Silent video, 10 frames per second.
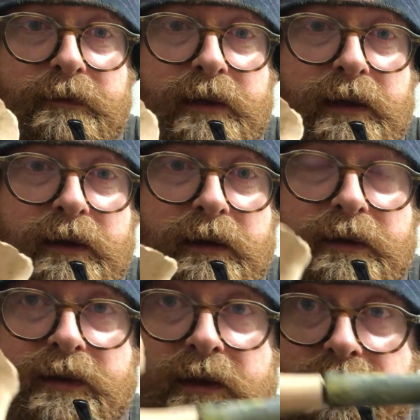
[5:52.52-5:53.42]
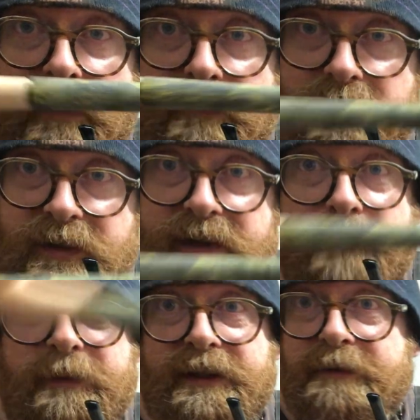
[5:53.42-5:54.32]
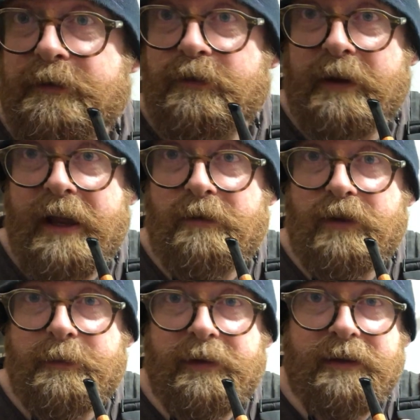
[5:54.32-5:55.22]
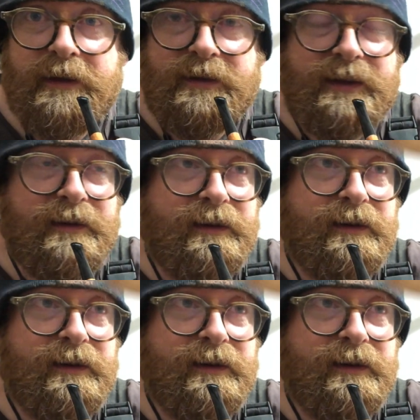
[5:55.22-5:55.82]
The delivery of the stem material got held up, I think I said in